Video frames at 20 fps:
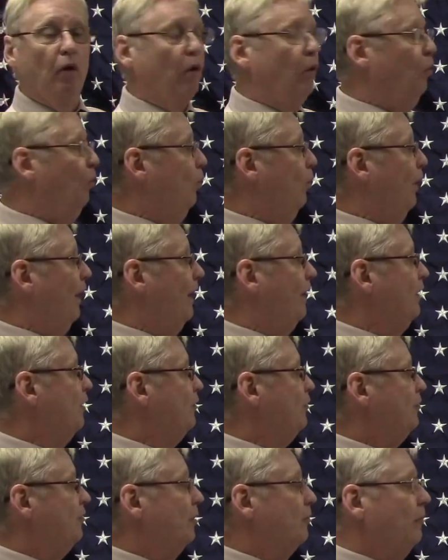
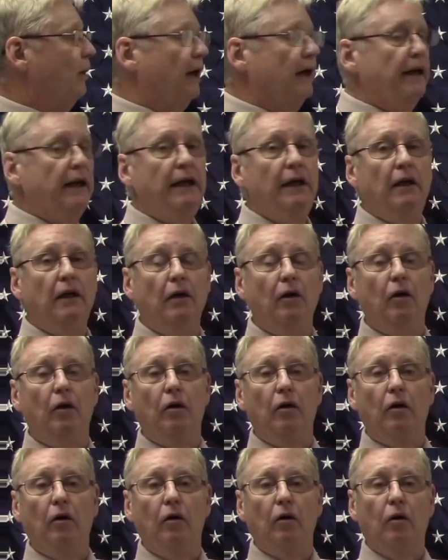Where's the money?
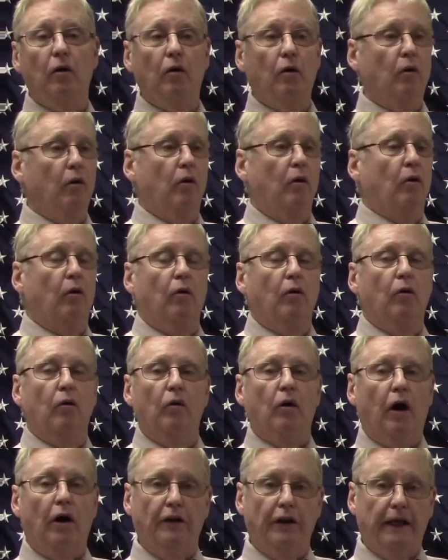
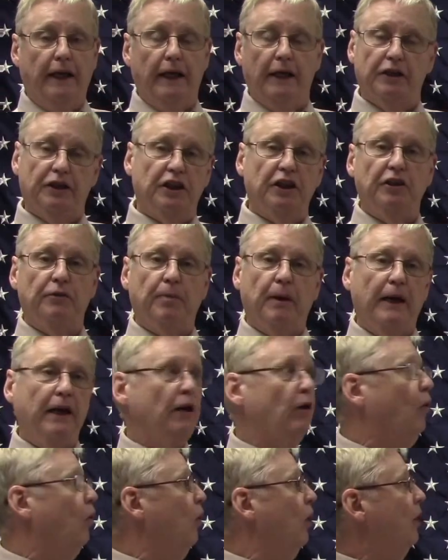Are the kids? She's spending
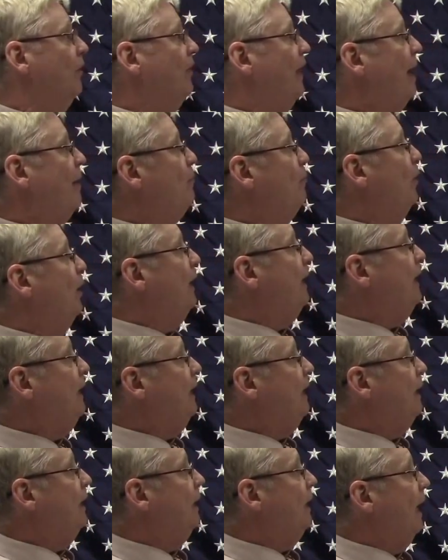all that
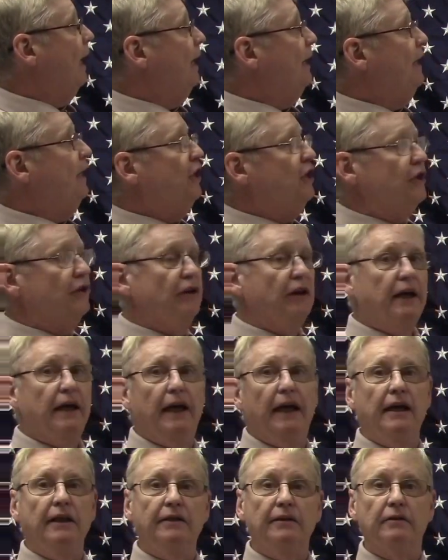money on each of the
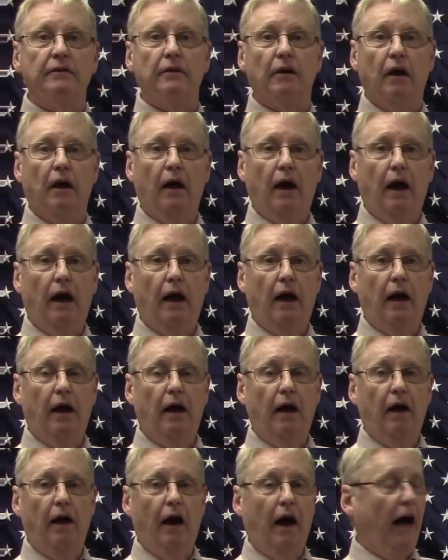kids?
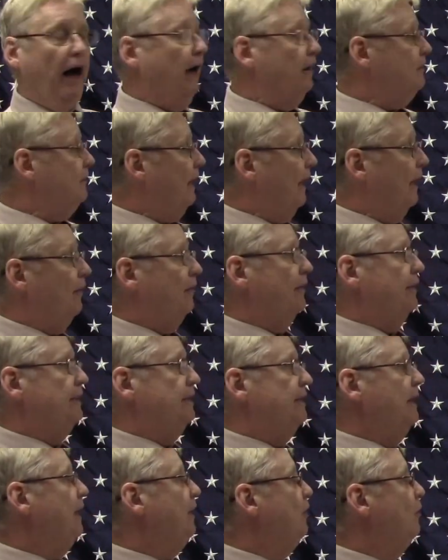I'll
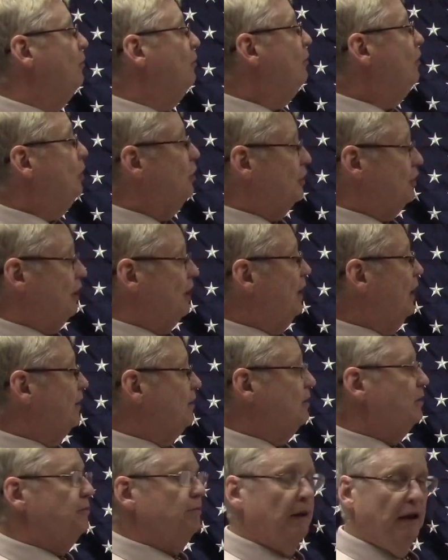guarantee you, she
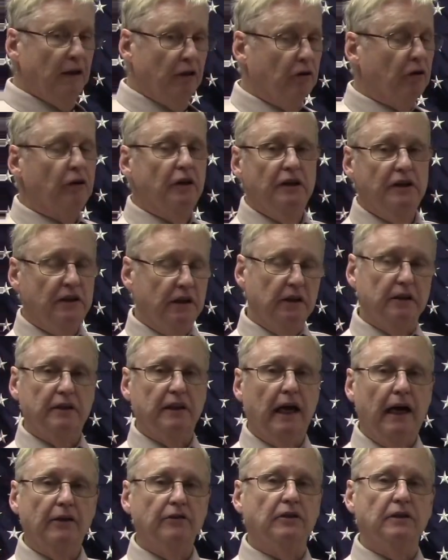doesn't spend
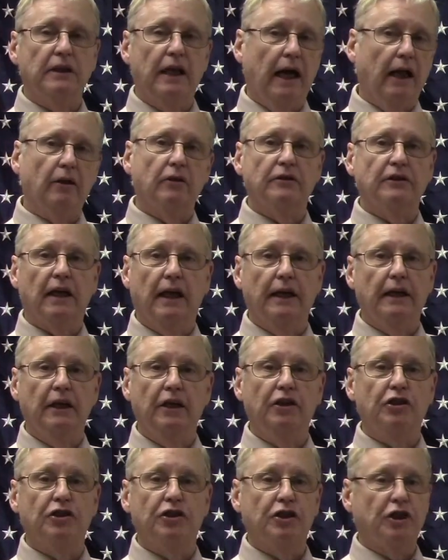$36,000 on
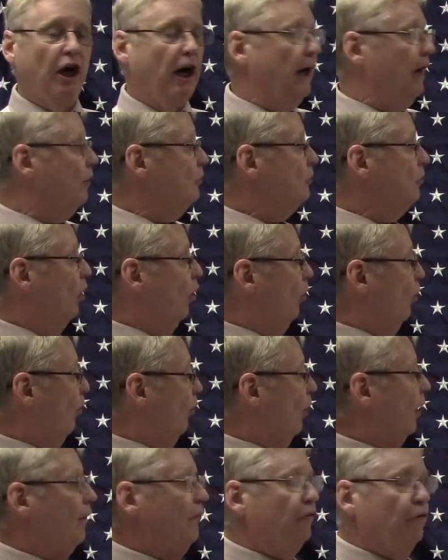each child
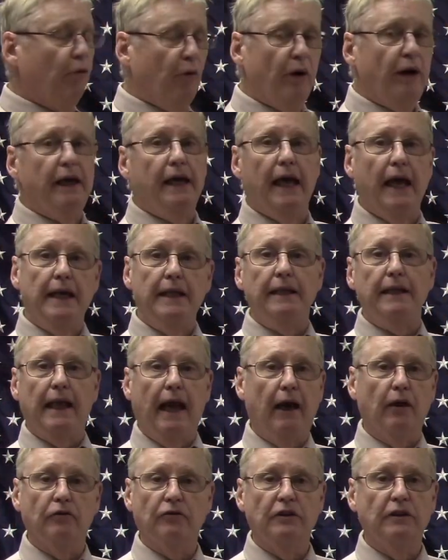or
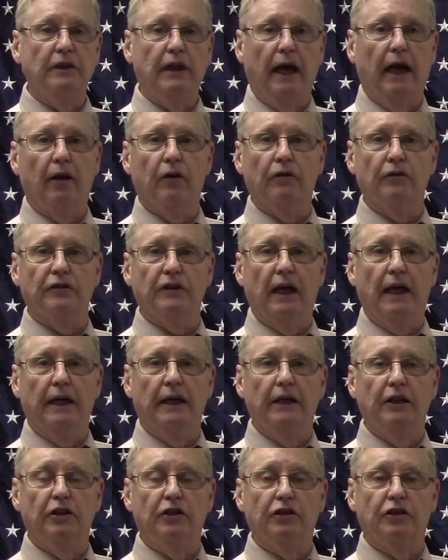$48,000 on
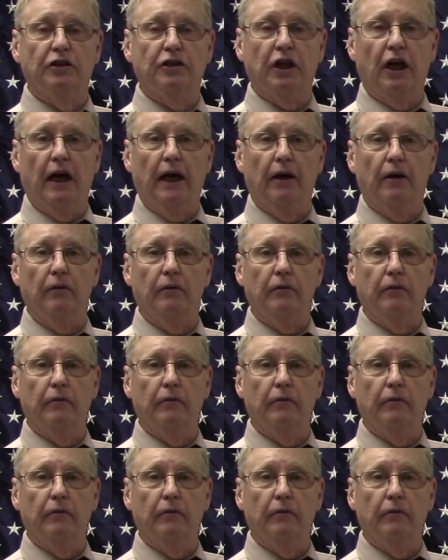each child.